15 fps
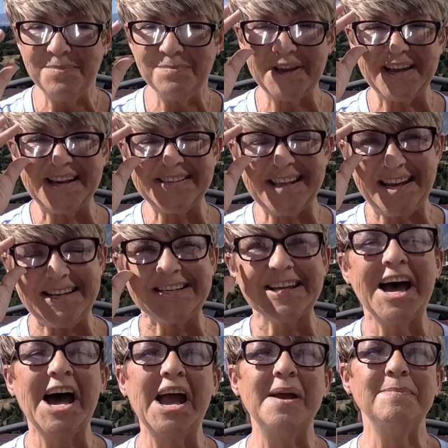Because
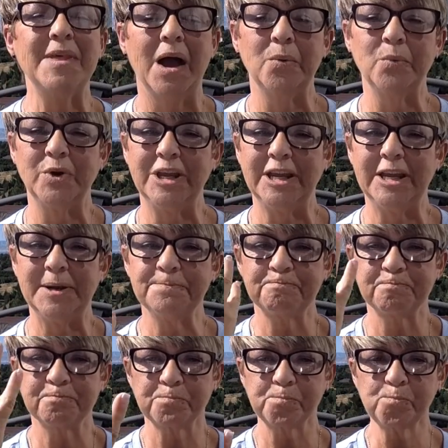anytime that we
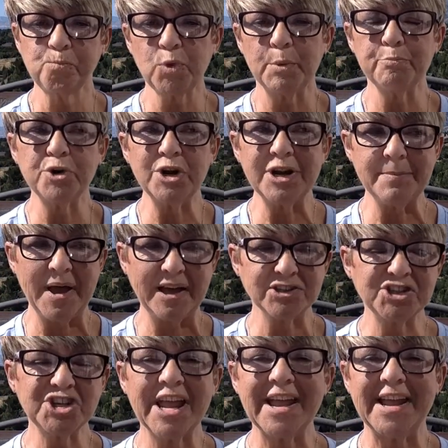bring about
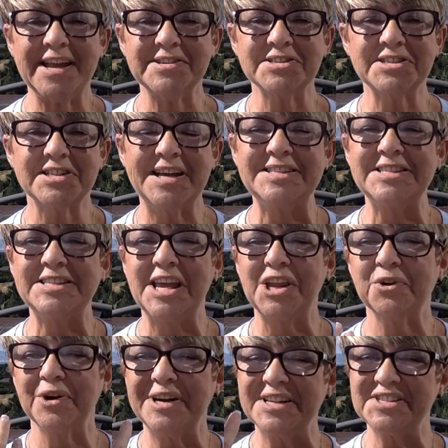change, let's say
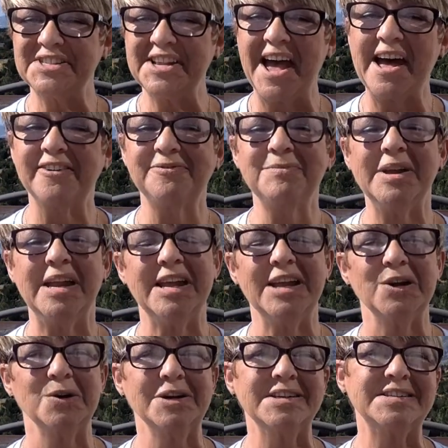you're in a staff
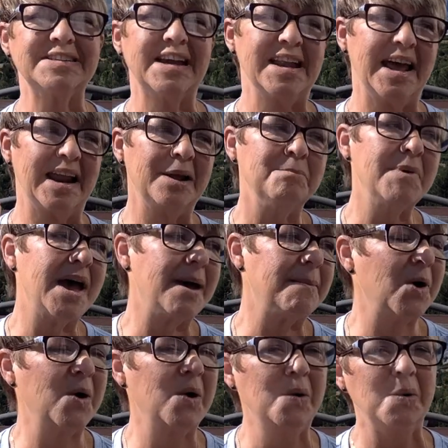meeting, or you send out a
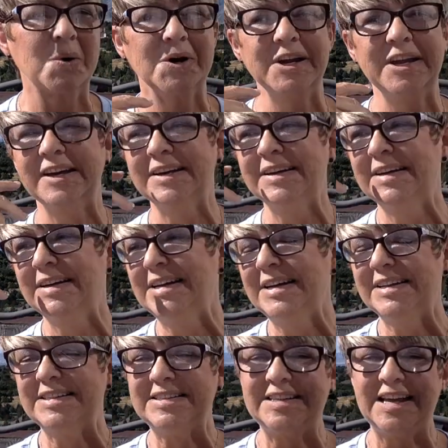memo, or you
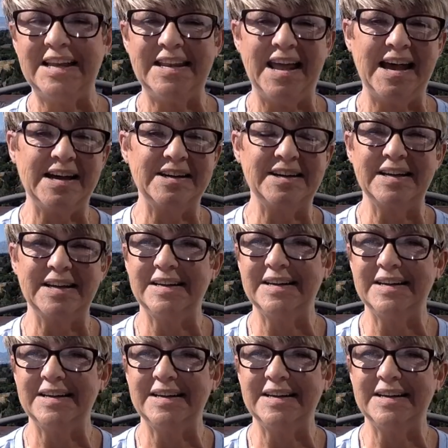send out